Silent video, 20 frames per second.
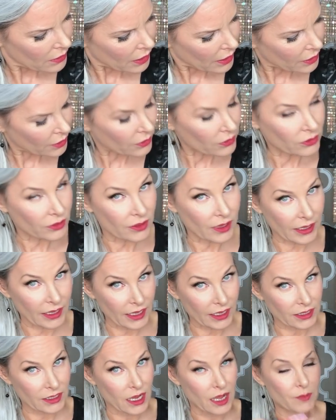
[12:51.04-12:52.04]
I know it looks like
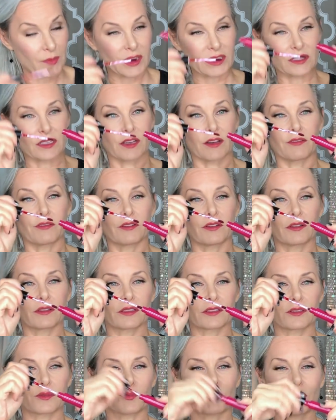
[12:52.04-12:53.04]
I cut myself.
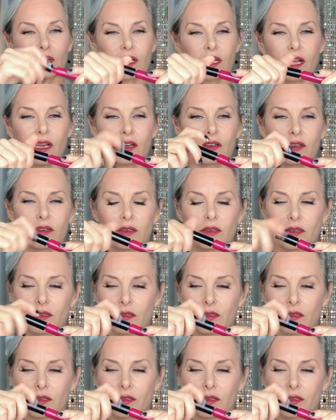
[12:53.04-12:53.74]
It's a pretty color.